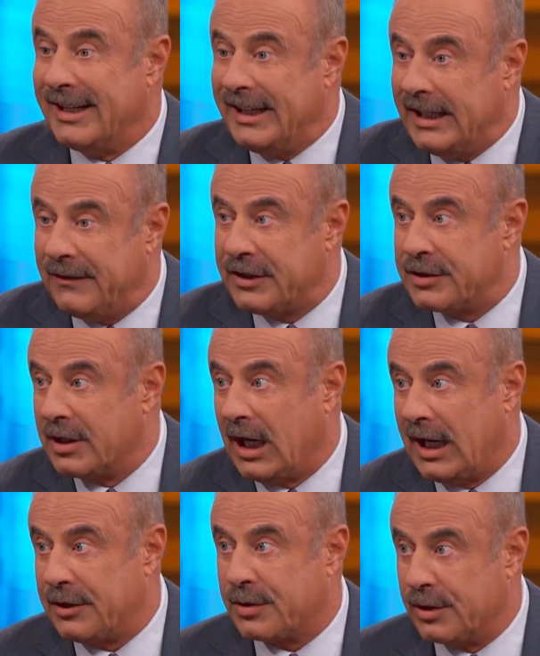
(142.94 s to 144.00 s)
If it's
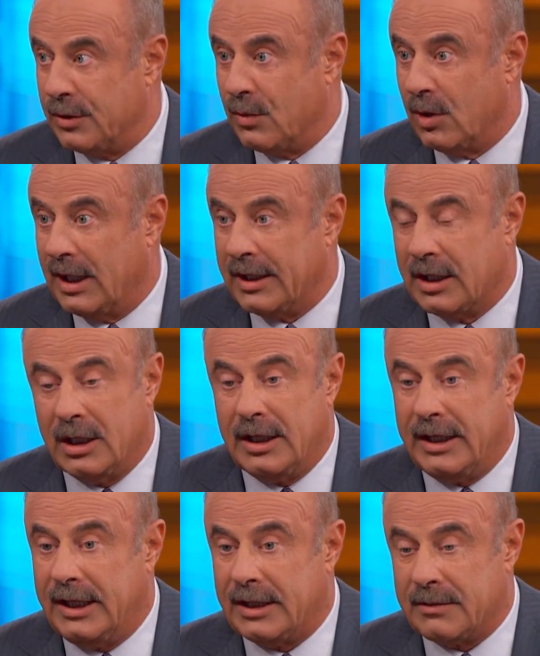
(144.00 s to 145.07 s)
not true, what?
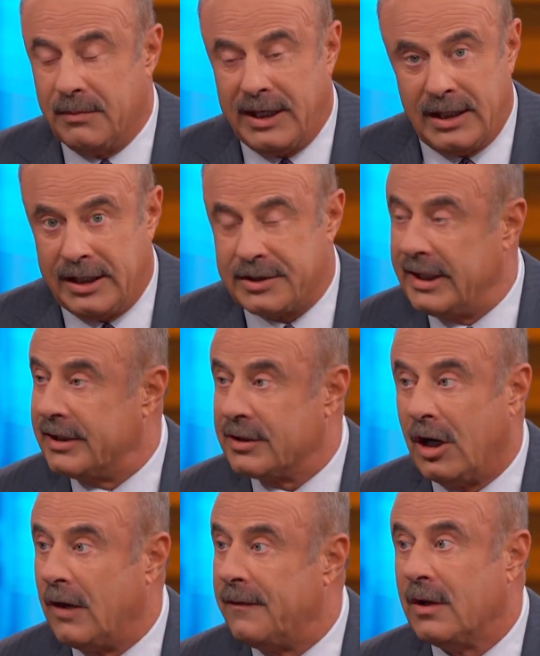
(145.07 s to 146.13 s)
It, man, it's
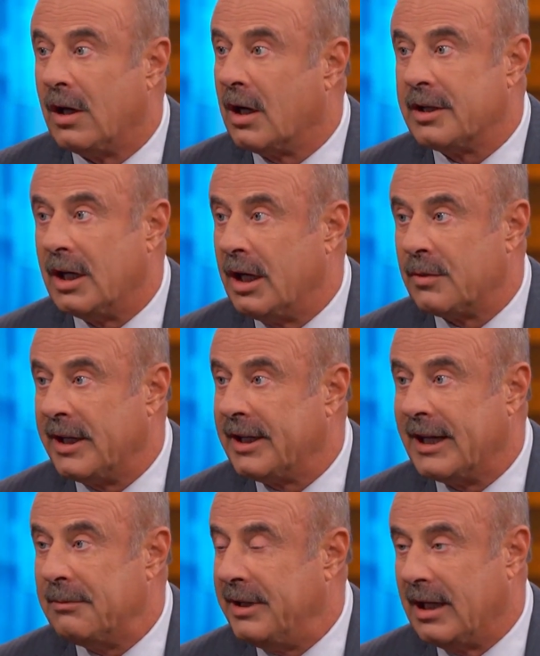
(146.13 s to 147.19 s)
awful hard to unring
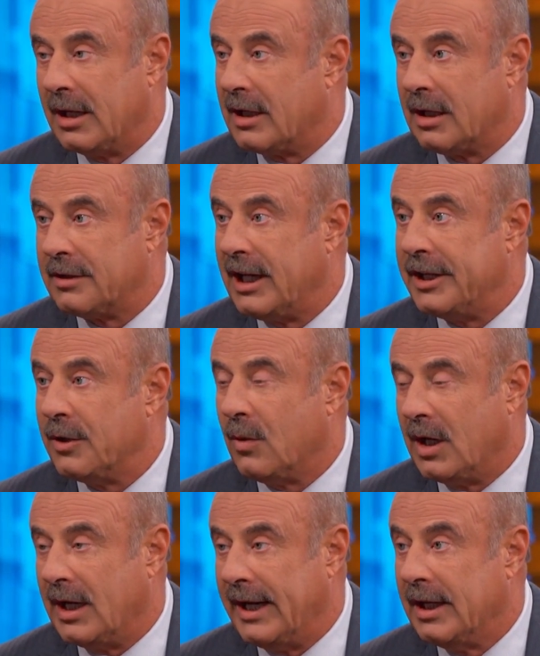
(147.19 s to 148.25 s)
that bell, and I'll tell you
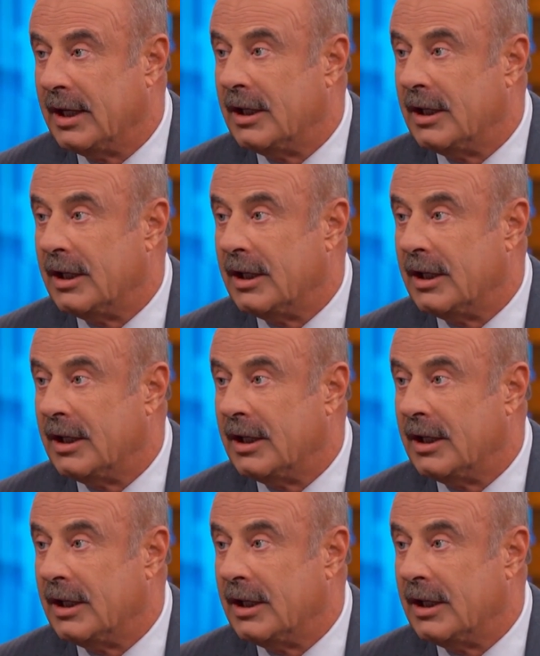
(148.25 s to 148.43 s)
why.